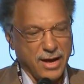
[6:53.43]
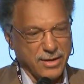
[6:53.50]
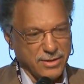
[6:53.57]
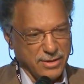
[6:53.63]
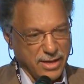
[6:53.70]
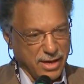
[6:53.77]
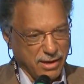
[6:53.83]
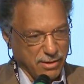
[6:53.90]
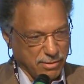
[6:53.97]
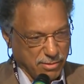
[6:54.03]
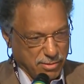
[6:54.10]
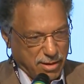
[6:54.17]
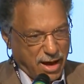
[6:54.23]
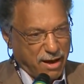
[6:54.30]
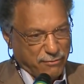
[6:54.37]
they
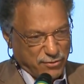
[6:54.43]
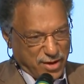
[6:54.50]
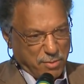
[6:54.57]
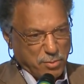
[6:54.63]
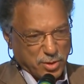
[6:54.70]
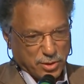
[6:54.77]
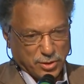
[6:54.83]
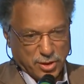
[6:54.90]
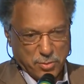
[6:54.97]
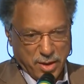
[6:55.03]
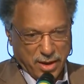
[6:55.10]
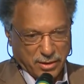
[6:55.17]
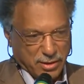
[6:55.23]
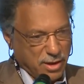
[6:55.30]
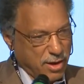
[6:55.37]
have numbers
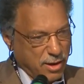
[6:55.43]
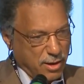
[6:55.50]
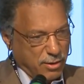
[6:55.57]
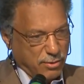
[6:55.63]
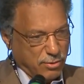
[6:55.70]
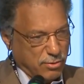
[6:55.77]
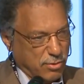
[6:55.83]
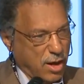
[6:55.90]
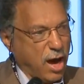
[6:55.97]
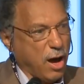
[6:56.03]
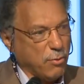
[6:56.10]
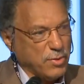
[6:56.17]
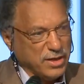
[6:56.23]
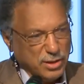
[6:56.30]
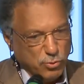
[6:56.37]
about how
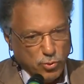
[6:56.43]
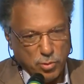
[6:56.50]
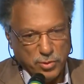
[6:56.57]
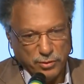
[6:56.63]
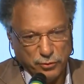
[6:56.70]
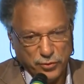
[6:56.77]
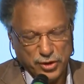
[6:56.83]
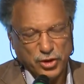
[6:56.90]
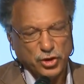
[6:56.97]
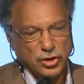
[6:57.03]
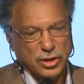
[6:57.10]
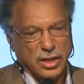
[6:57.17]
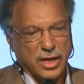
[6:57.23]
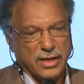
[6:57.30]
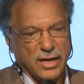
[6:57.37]
many women fish
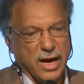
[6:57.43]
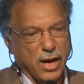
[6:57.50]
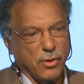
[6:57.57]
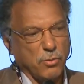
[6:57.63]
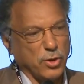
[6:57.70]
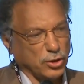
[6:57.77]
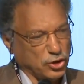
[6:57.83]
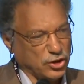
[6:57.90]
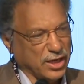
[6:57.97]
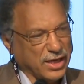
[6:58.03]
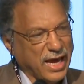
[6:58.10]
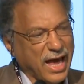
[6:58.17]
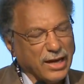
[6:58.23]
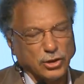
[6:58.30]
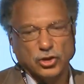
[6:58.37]
and how much they
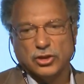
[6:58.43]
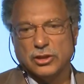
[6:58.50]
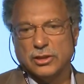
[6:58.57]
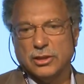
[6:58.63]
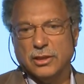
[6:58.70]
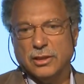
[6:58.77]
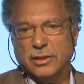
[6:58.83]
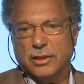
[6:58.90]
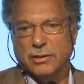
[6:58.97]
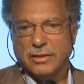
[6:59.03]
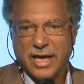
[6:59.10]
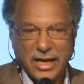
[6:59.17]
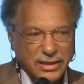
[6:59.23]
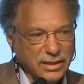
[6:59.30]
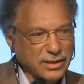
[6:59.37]
catch.
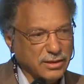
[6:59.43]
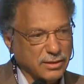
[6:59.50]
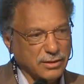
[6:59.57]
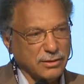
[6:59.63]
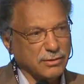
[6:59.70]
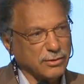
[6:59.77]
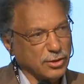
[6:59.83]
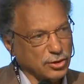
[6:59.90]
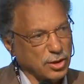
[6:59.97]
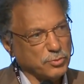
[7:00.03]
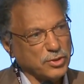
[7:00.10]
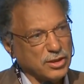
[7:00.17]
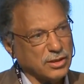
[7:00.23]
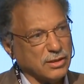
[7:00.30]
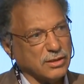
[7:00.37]
That is the
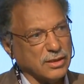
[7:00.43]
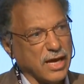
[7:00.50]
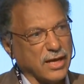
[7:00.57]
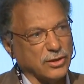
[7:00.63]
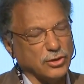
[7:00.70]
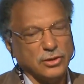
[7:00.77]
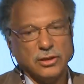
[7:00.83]
subsistence catch.